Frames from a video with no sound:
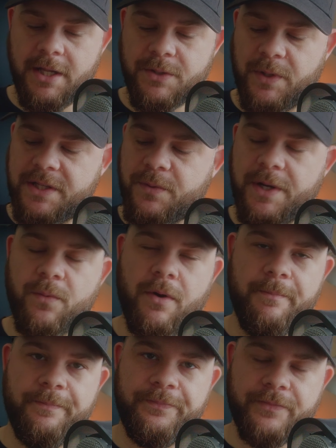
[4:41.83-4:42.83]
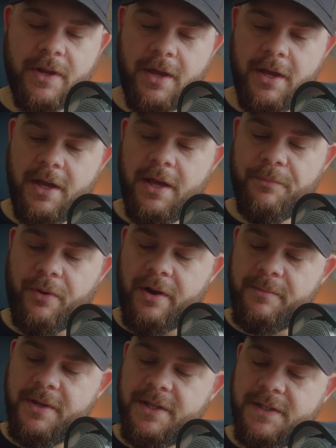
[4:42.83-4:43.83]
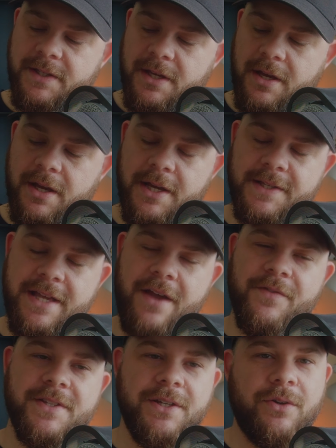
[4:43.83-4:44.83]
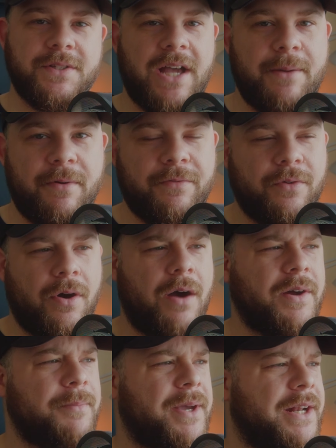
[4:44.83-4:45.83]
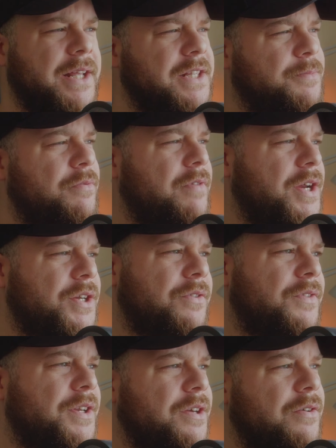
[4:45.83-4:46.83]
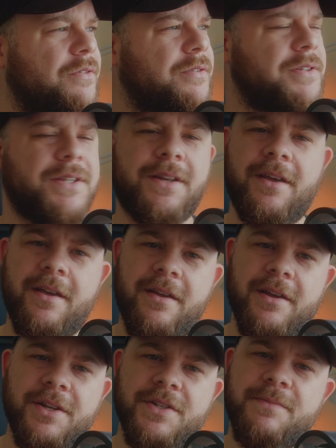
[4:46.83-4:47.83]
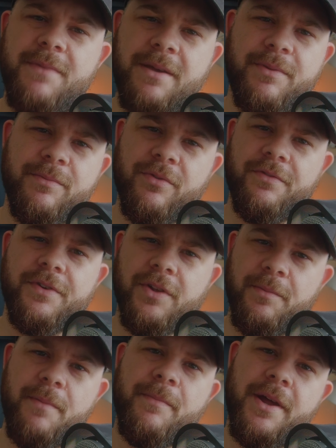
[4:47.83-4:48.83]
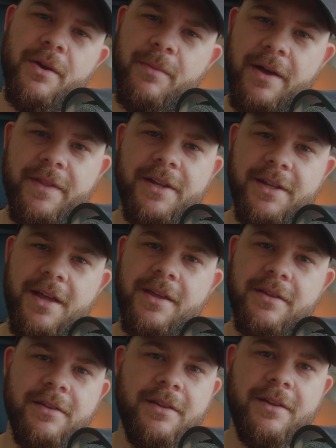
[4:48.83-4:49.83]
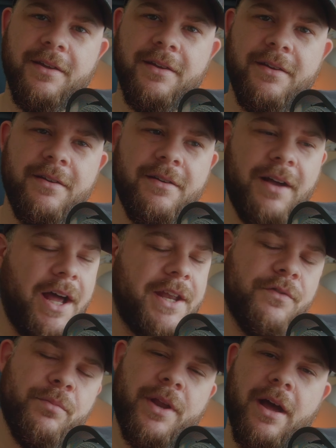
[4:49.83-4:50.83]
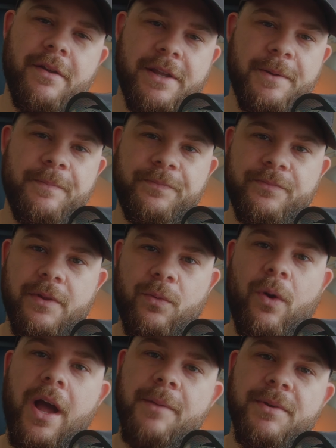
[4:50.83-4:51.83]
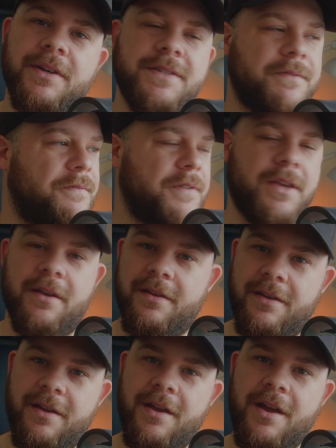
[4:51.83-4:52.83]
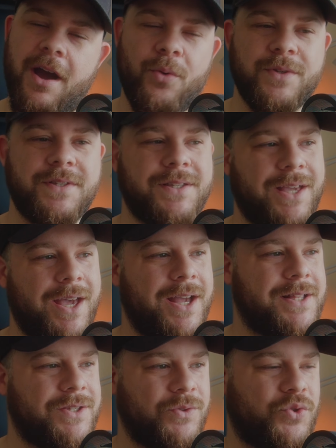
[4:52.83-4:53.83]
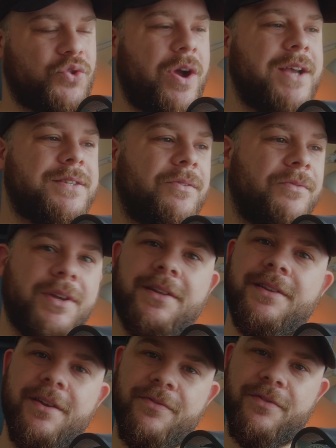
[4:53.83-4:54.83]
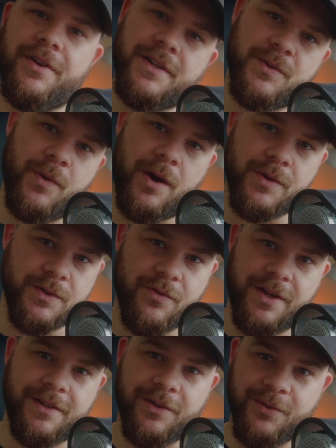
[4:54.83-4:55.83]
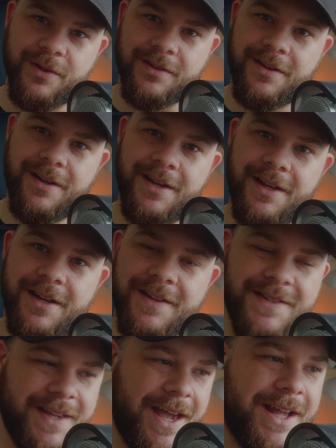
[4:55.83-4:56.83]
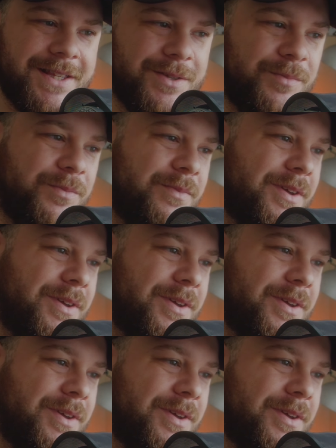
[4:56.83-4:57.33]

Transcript: 2021. Problem is, is every single time I thought I'm gonna make an inspirational video today and just make people feel a bit better about their day, I never put it out there. Why? Because of fear. I was scared to try something different to what I was already doing, scared to